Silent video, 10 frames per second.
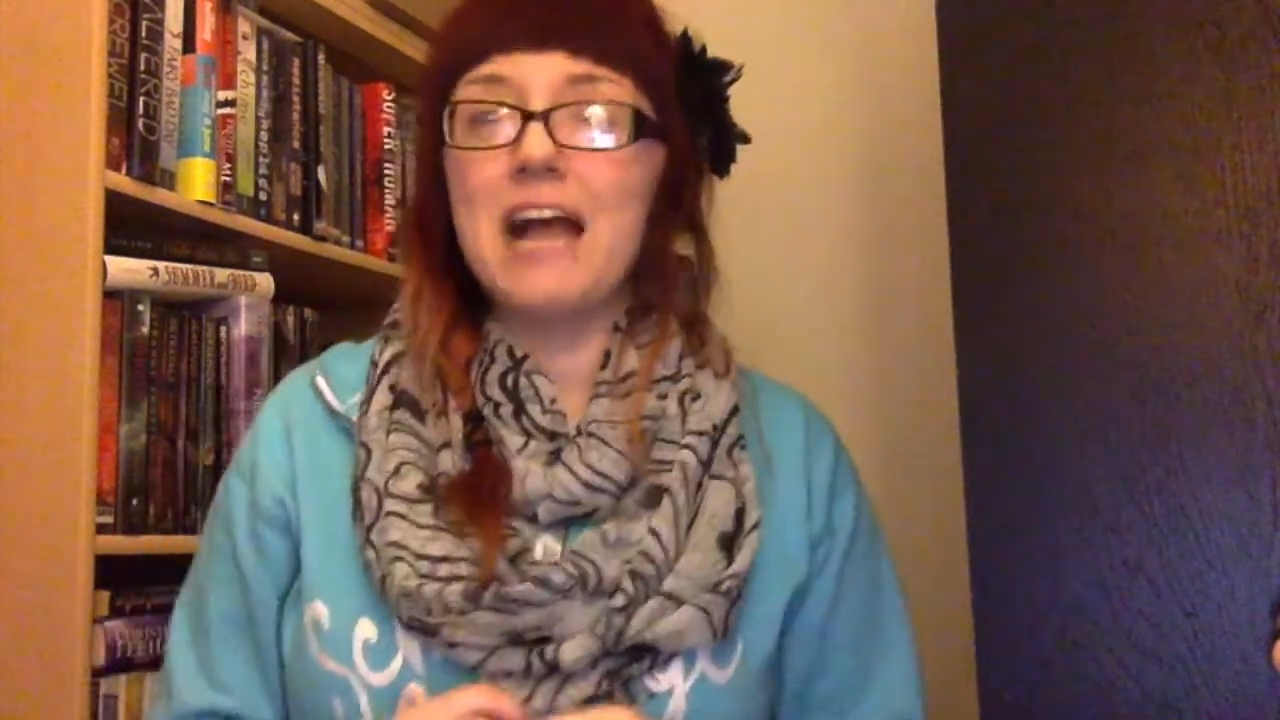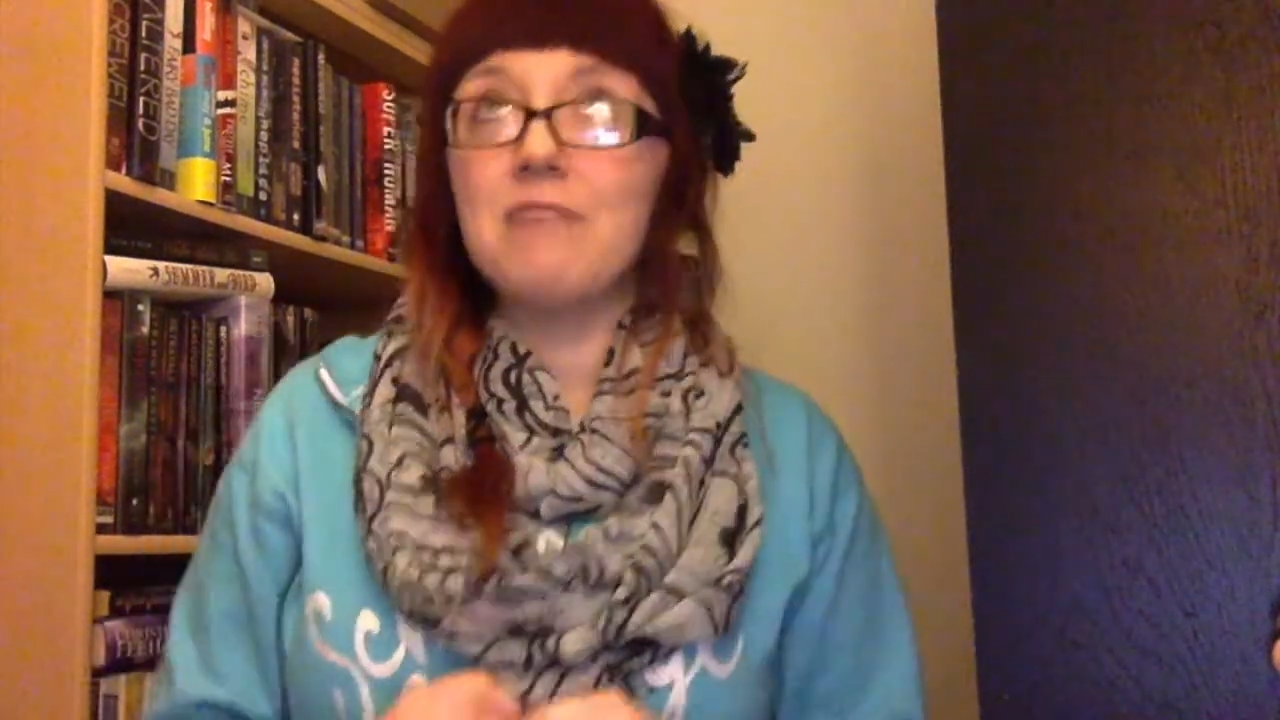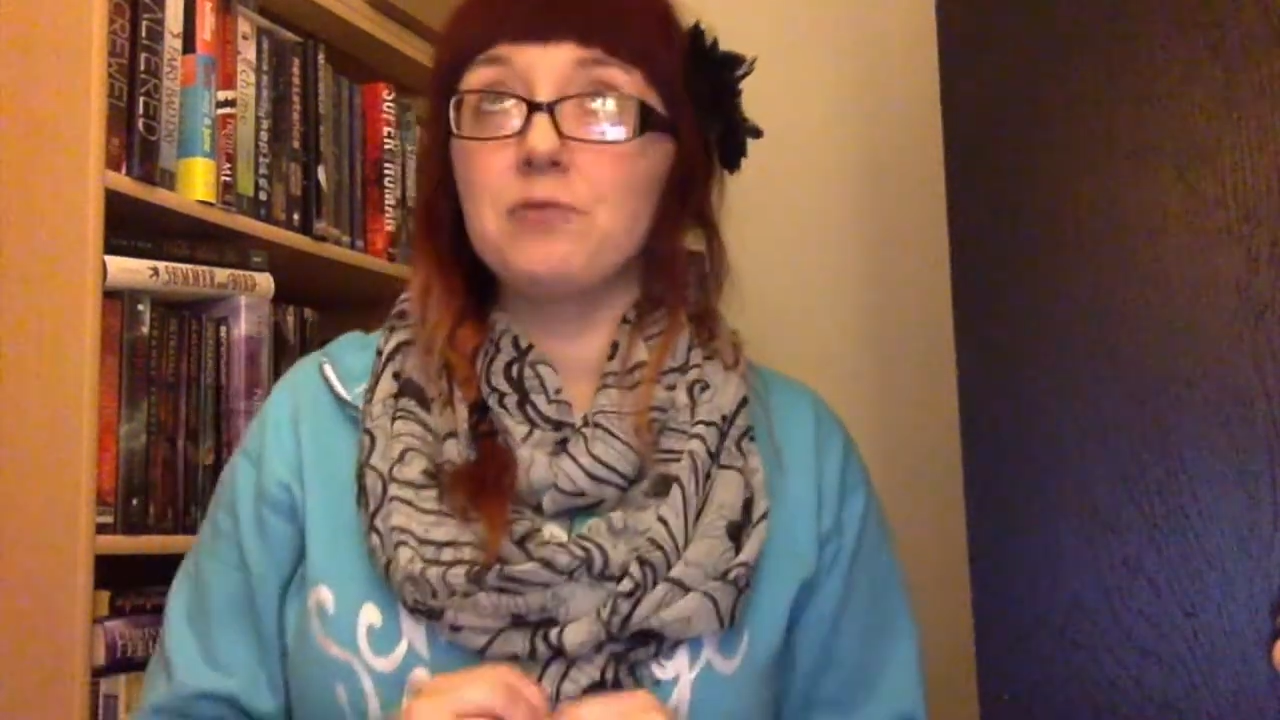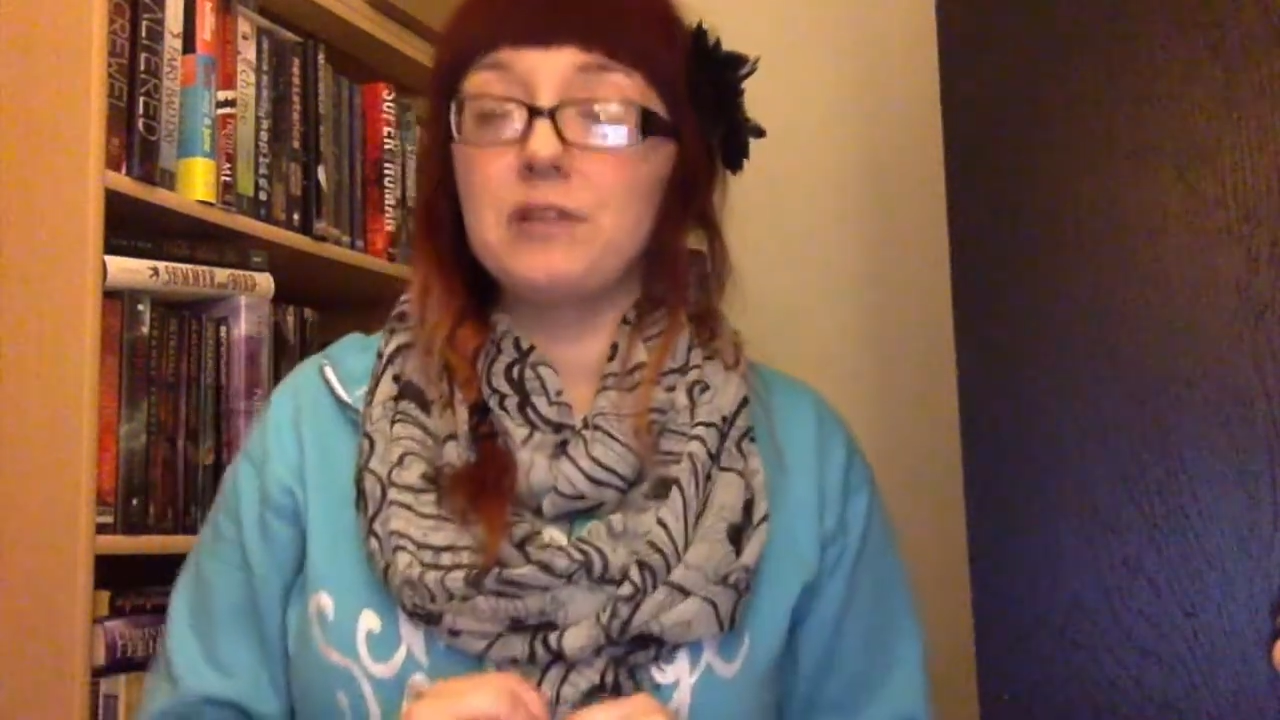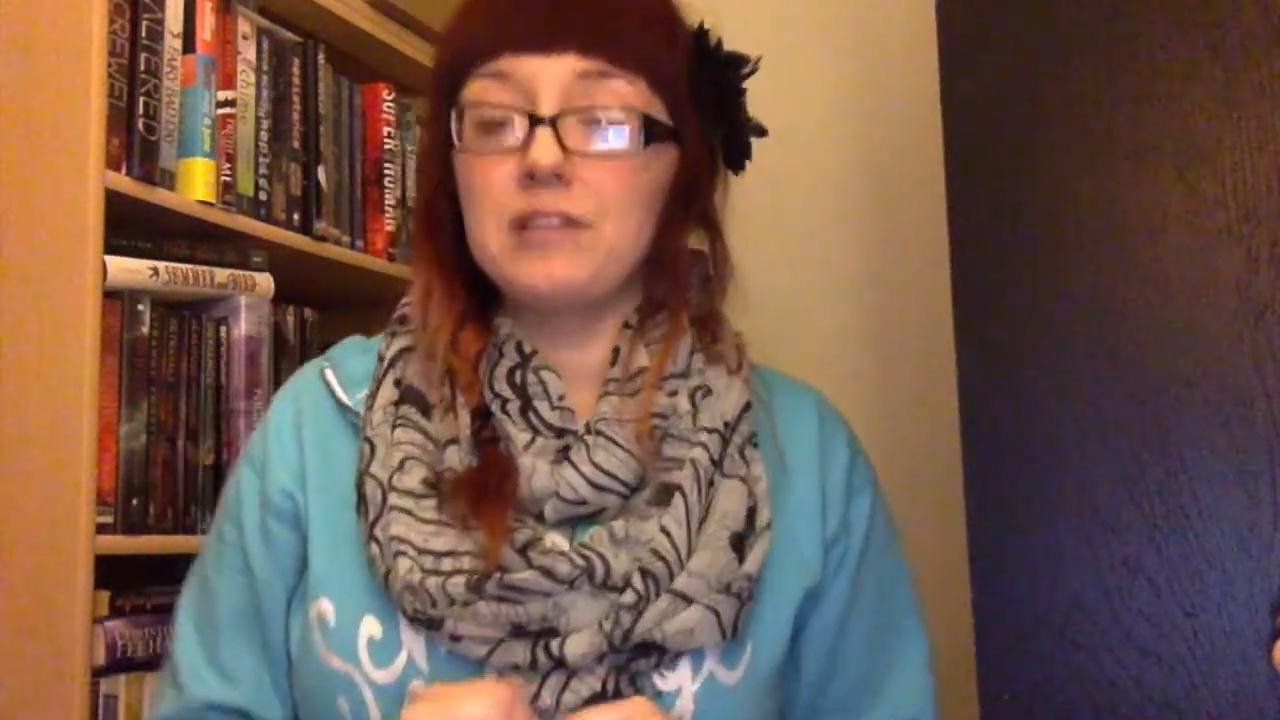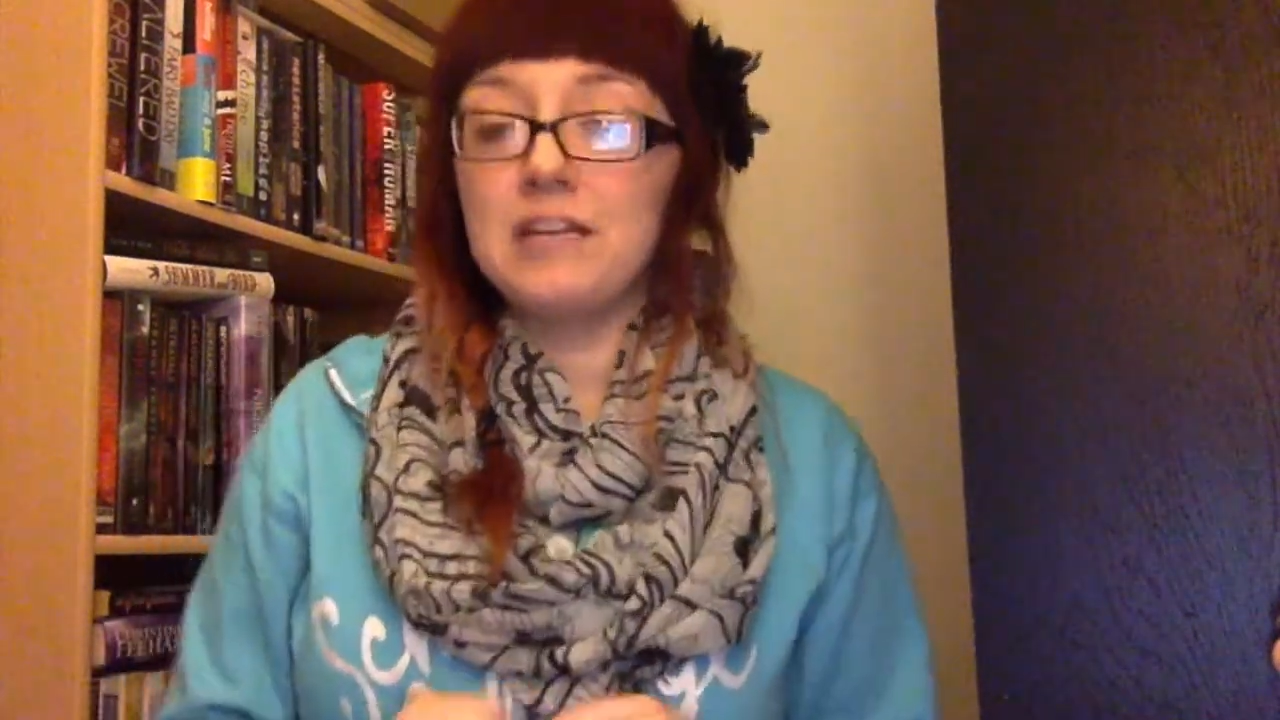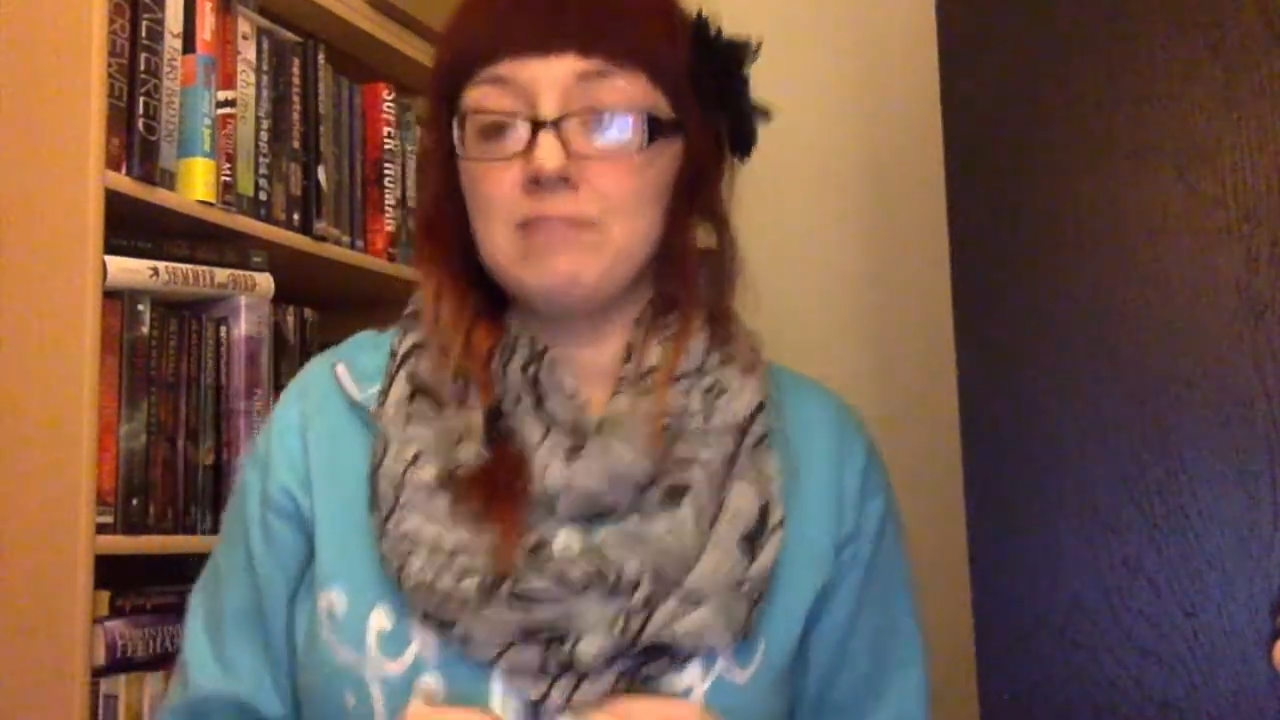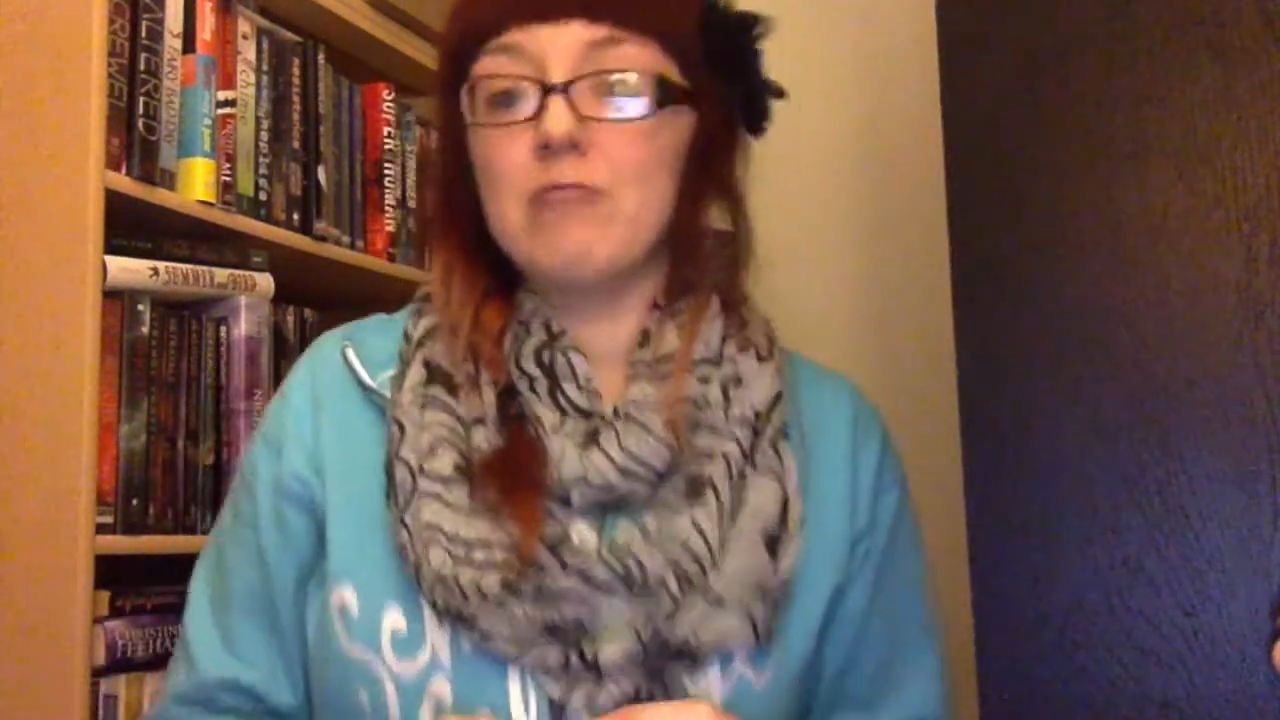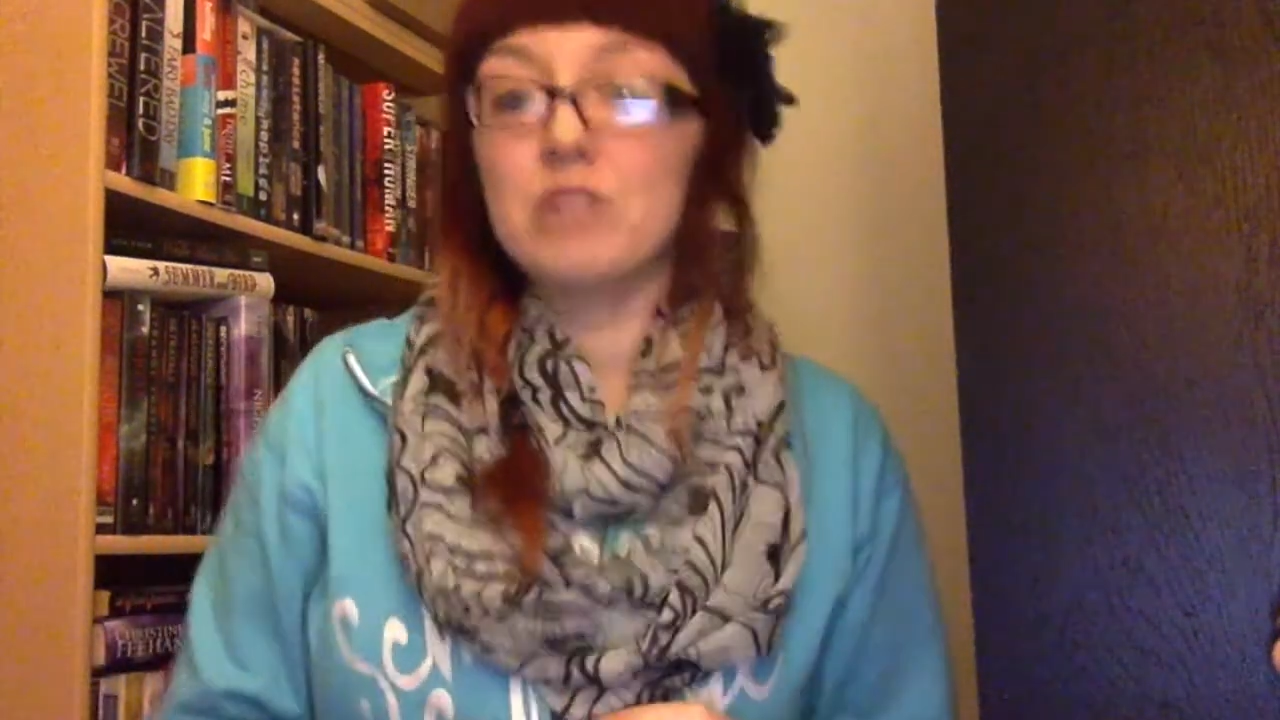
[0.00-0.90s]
everything by